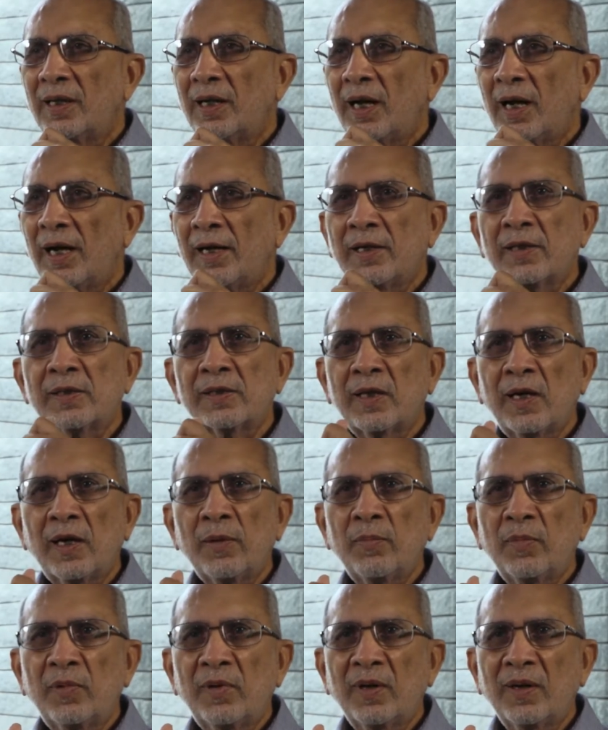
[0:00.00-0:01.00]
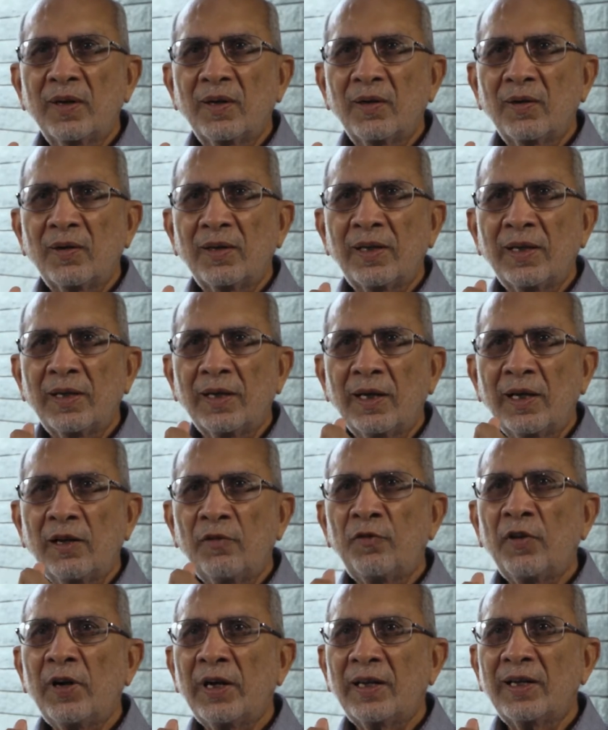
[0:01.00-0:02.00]
I described the
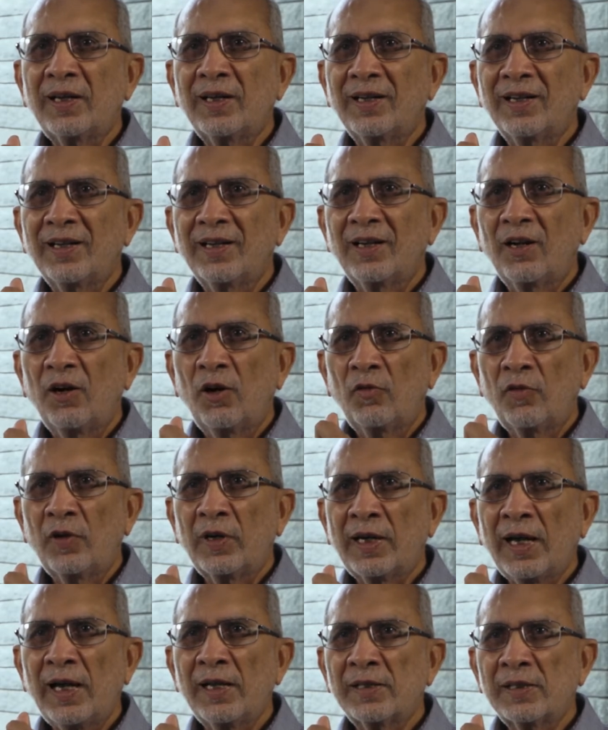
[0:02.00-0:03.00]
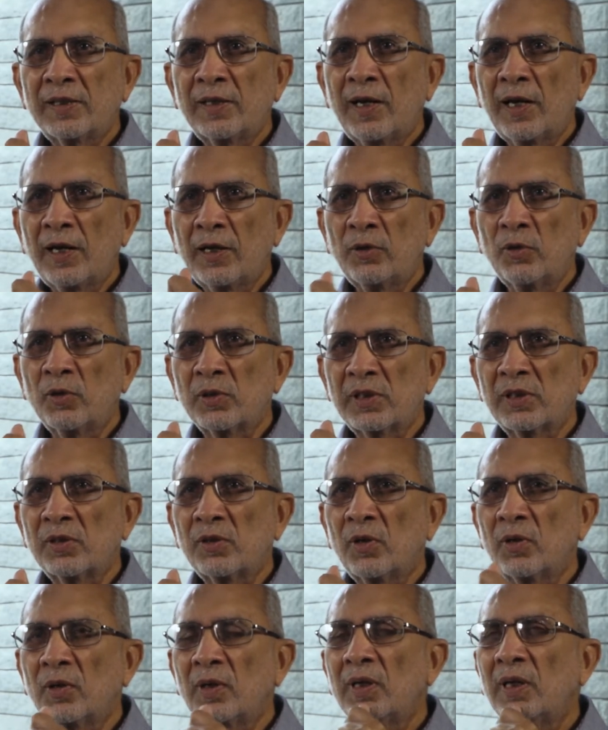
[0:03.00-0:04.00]
effect of a cancer diagnosis
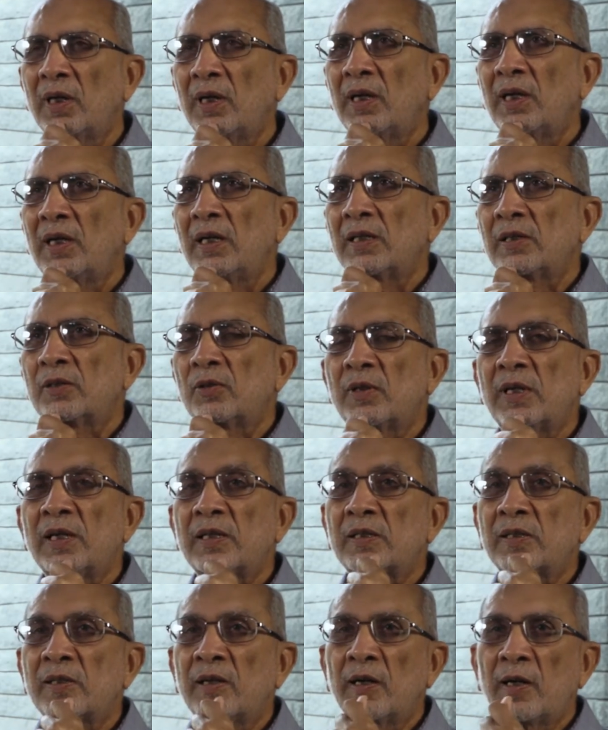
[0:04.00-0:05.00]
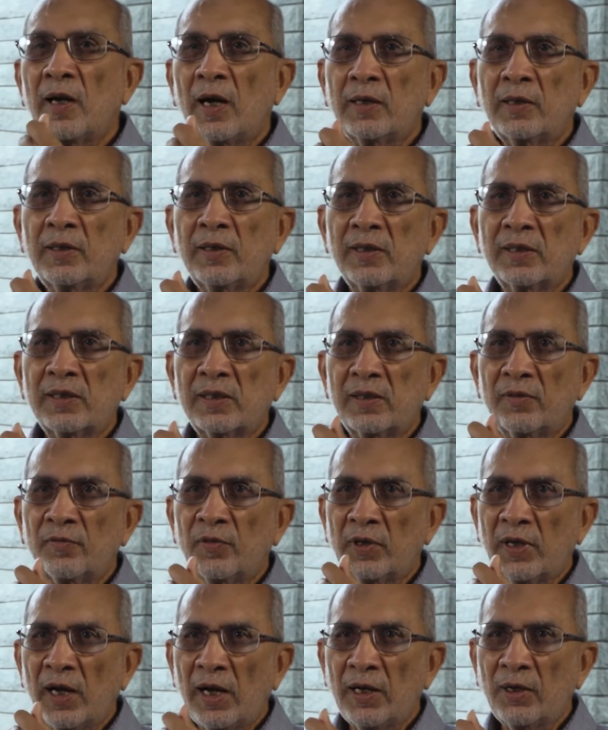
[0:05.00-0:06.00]
on. So there's reluctance. If
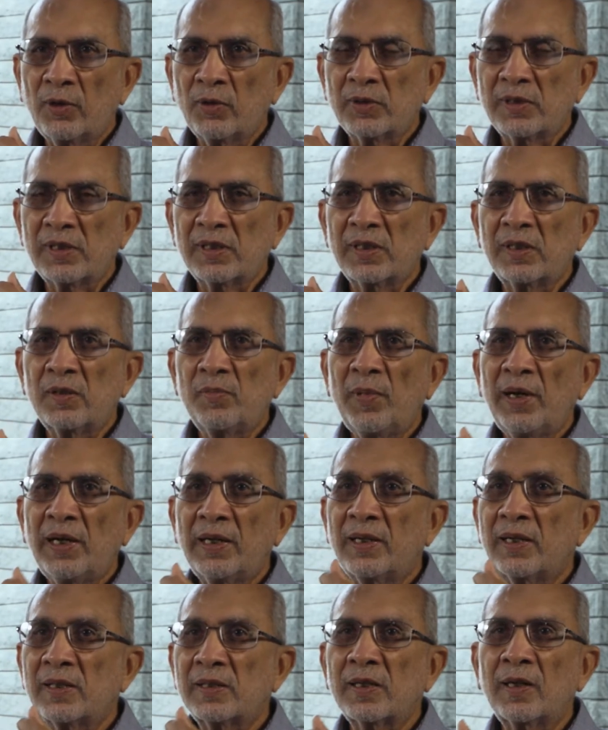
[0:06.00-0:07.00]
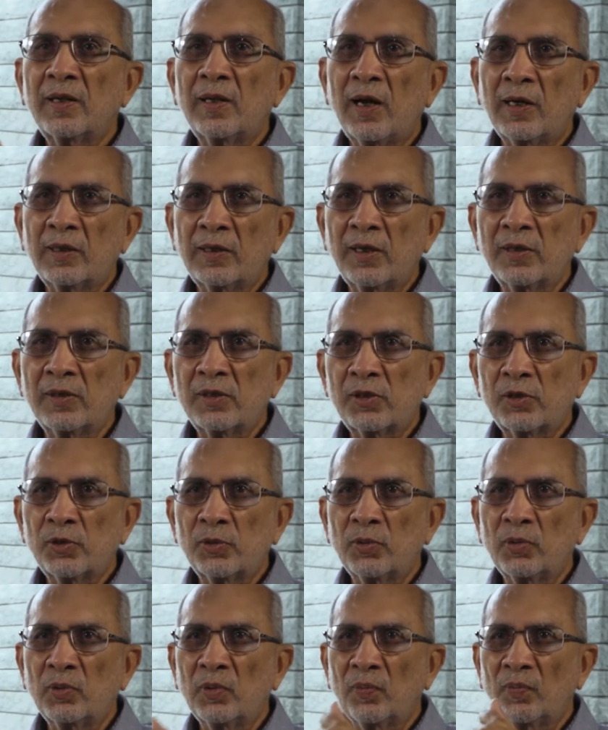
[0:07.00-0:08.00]
a diagnosis is made, there's reluctance
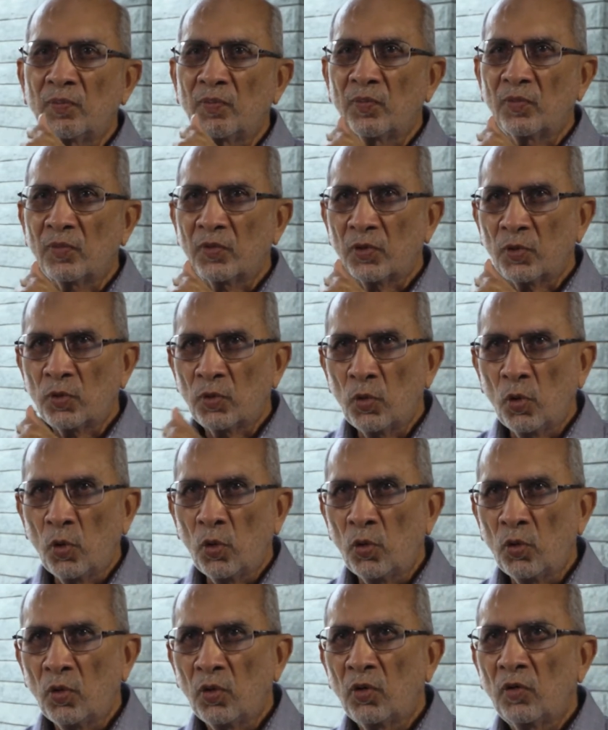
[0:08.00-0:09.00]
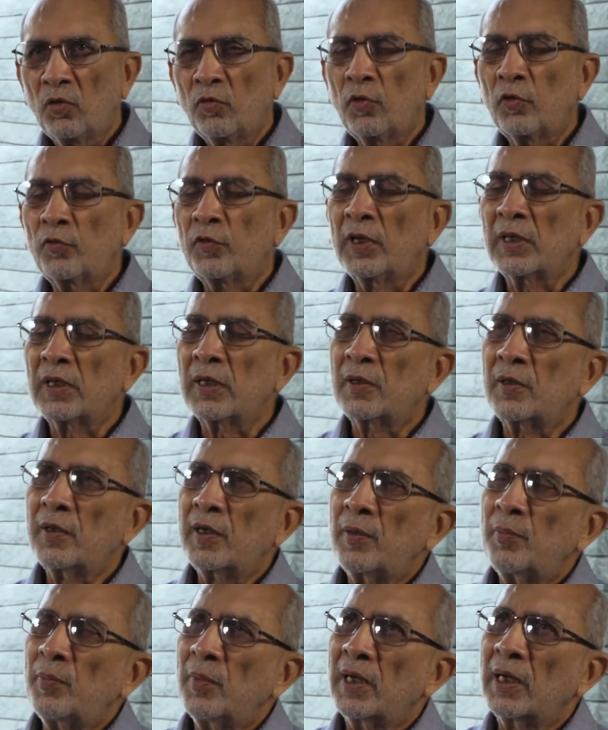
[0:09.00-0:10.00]
to go for further
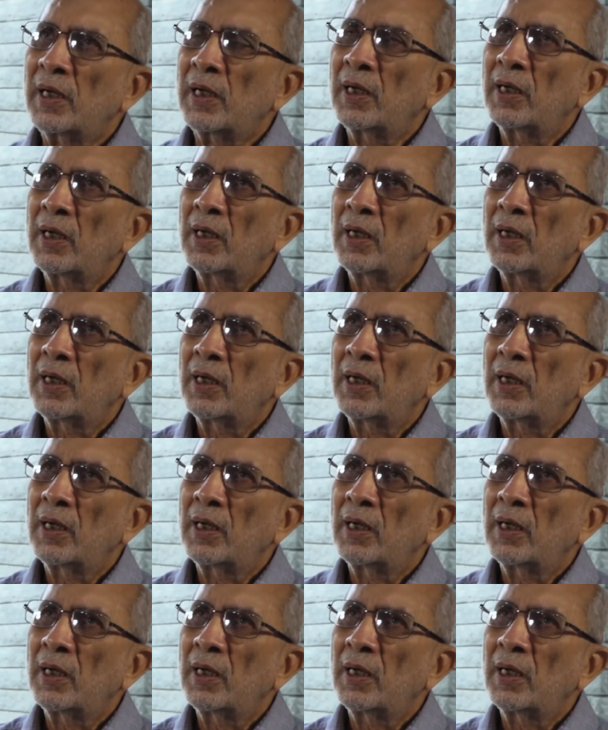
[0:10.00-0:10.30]
treatment.